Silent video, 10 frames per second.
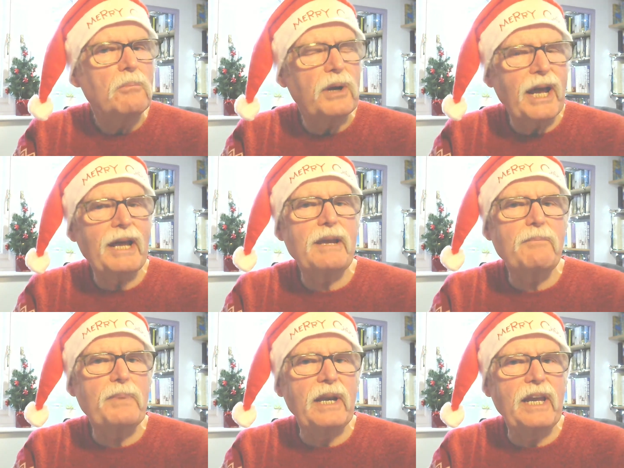But
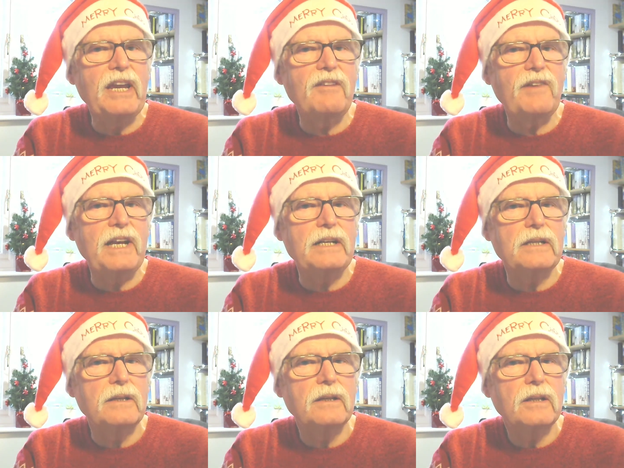I believe
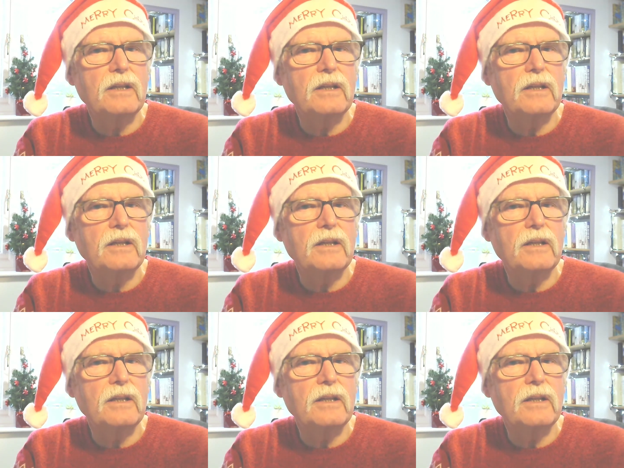in